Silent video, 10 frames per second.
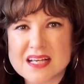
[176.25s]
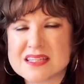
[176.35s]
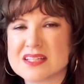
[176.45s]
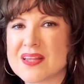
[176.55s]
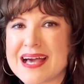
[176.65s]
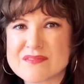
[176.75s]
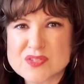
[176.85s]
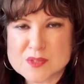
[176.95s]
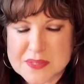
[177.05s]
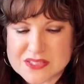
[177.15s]
the lack
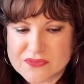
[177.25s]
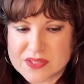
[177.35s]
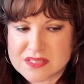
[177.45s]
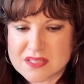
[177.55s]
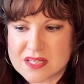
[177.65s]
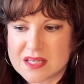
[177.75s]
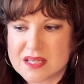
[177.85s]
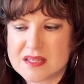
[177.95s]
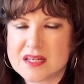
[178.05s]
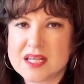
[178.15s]
of specificity
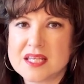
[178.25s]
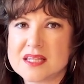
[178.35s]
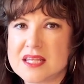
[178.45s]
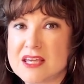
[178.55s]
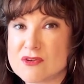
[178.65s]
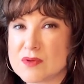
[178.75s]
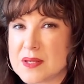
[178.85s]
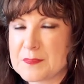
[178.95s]
in the